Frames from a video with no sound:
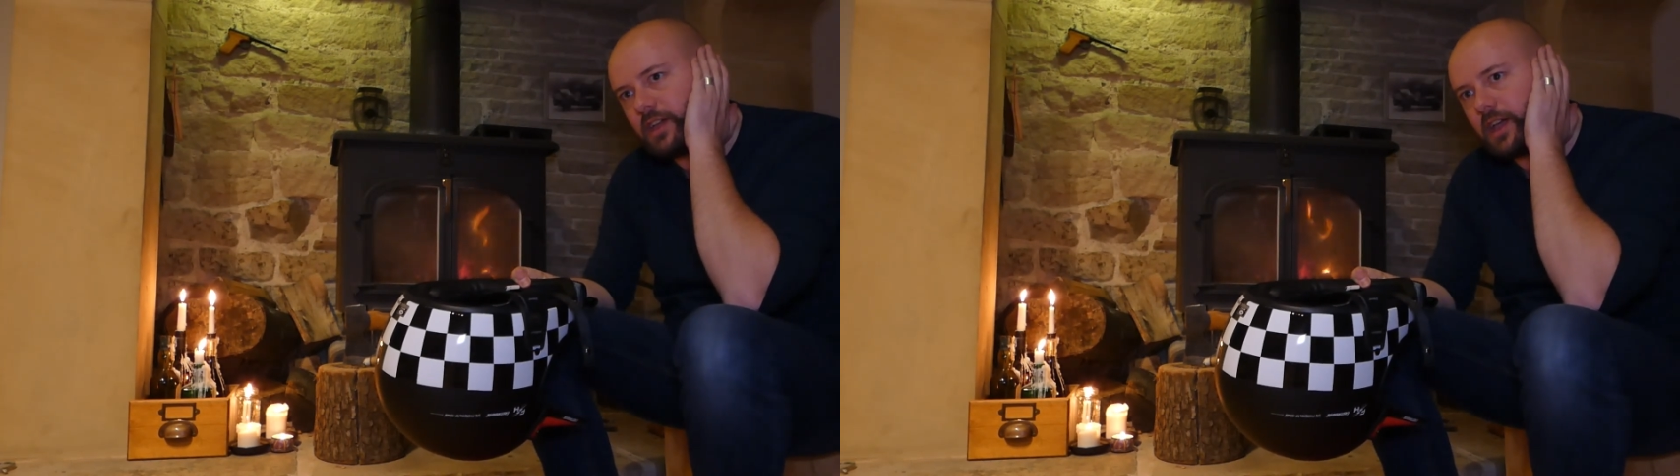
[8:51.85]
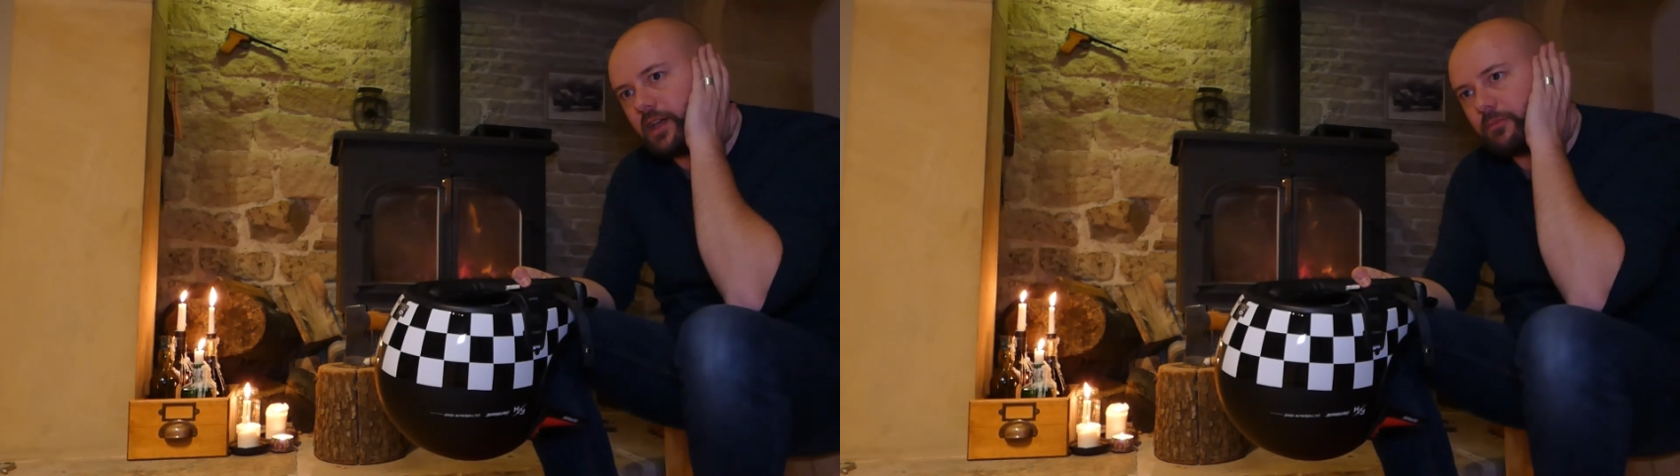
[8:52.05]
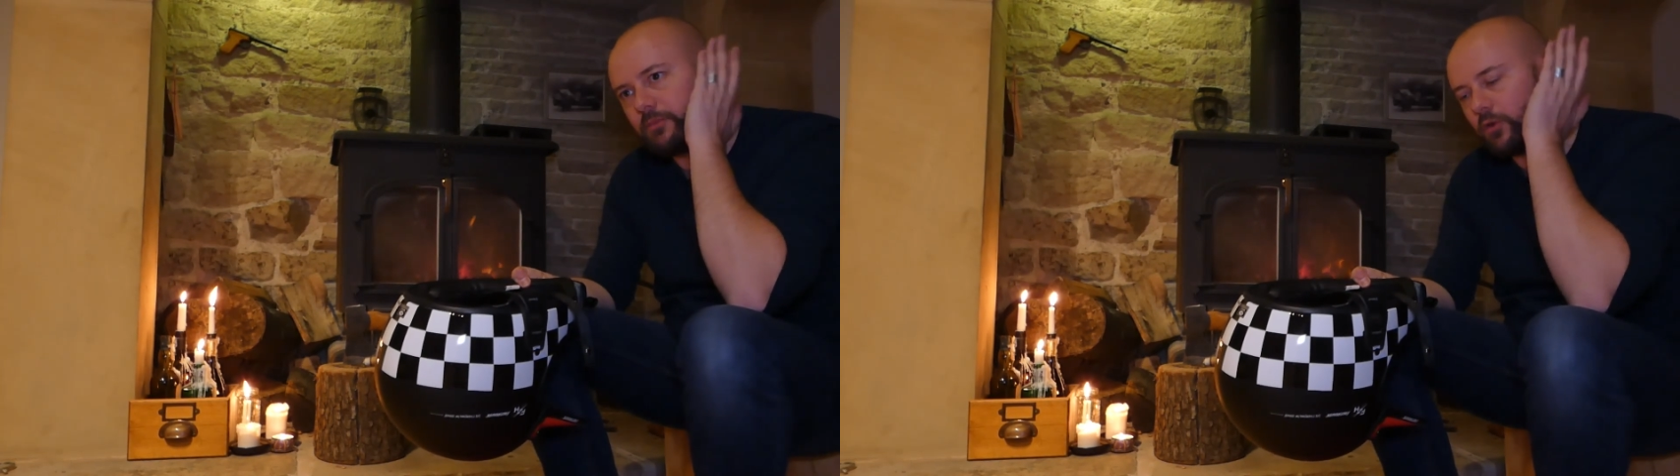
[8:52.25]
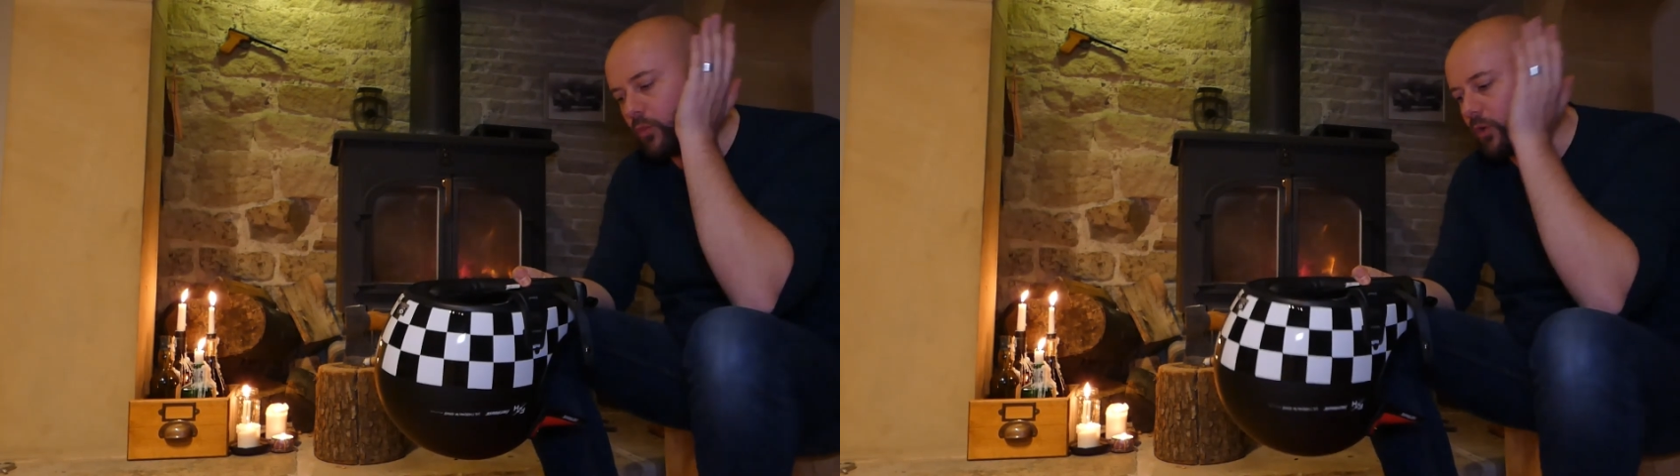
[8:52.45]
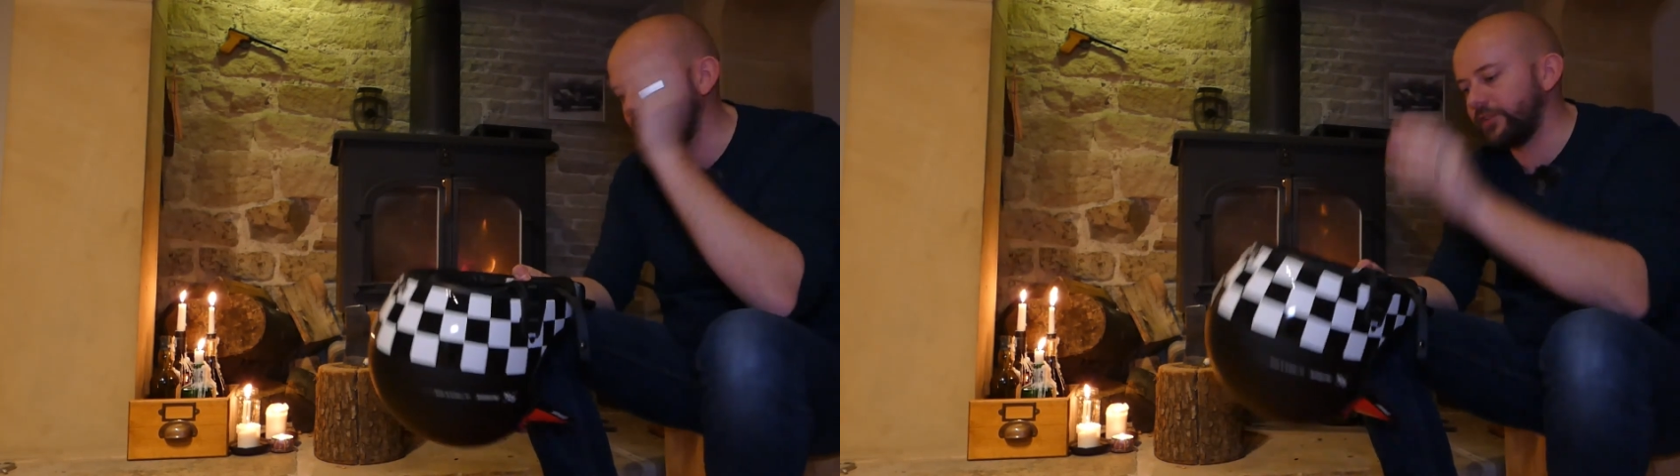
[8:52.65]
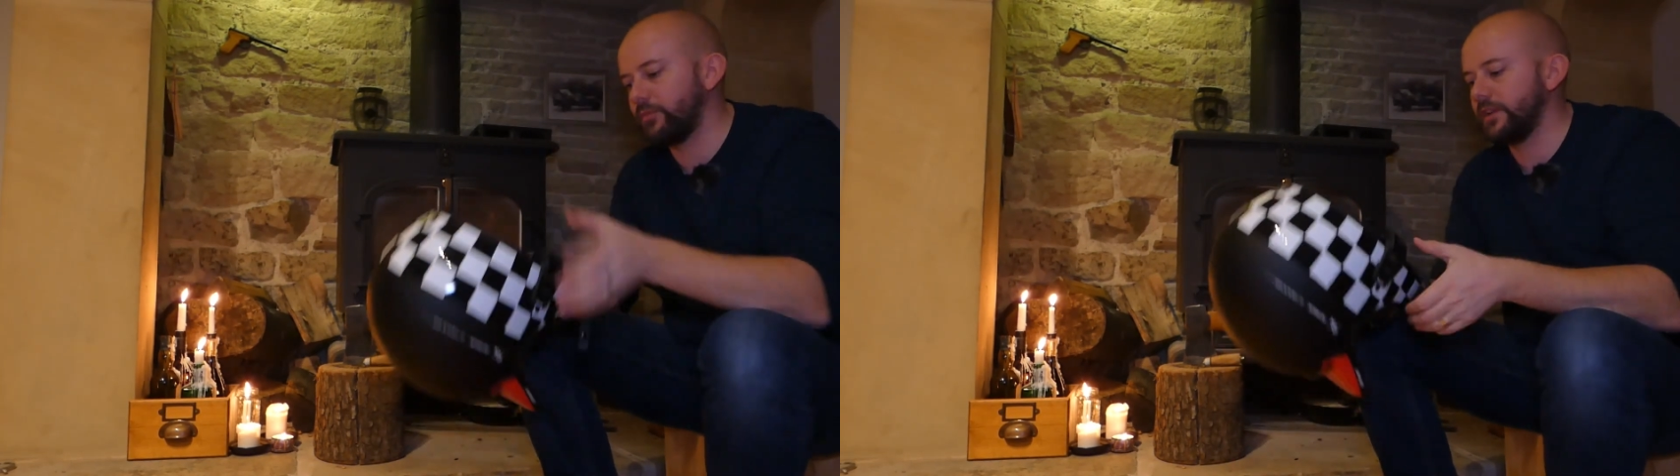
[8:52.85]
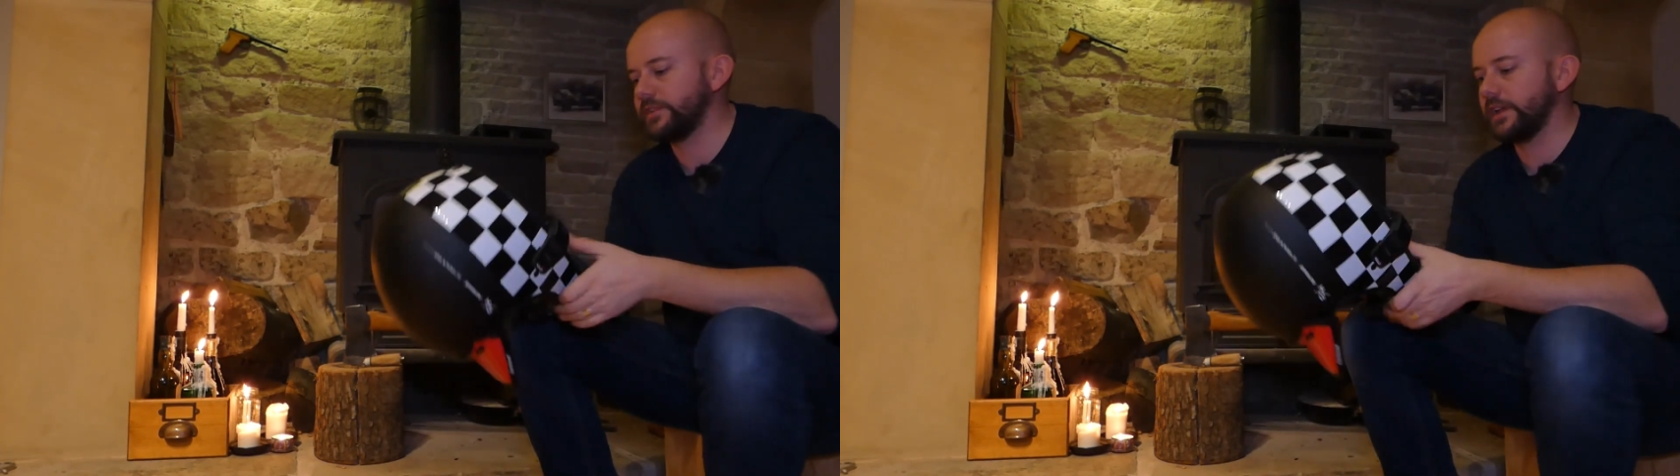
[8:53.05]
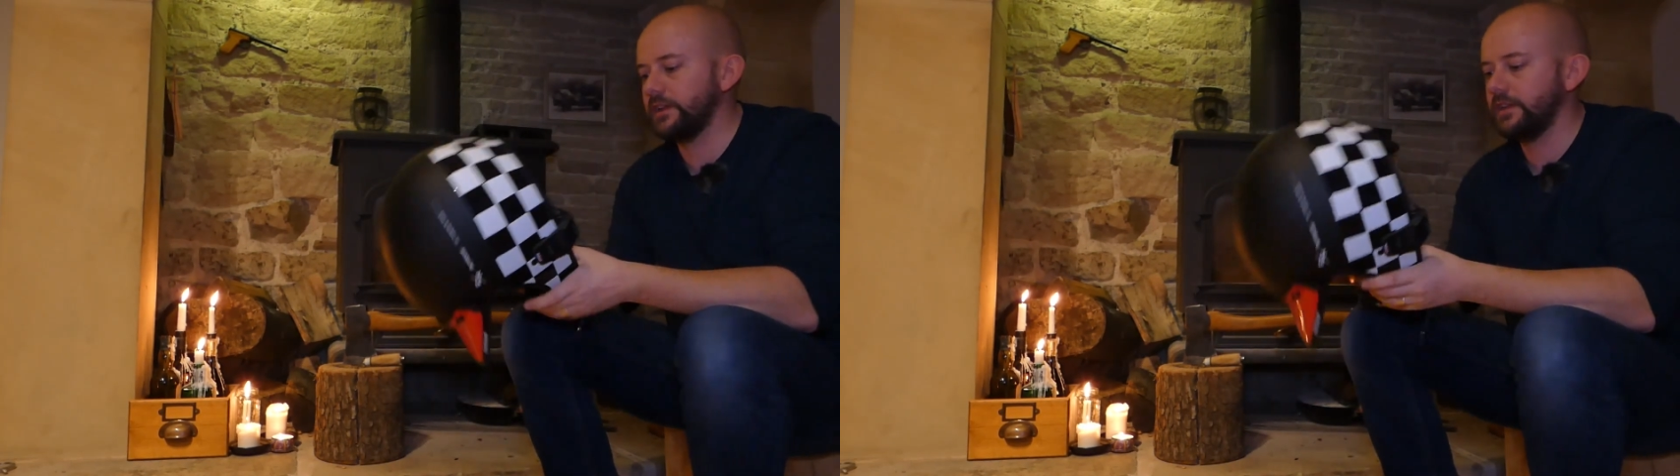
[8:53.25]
unwanted pressure.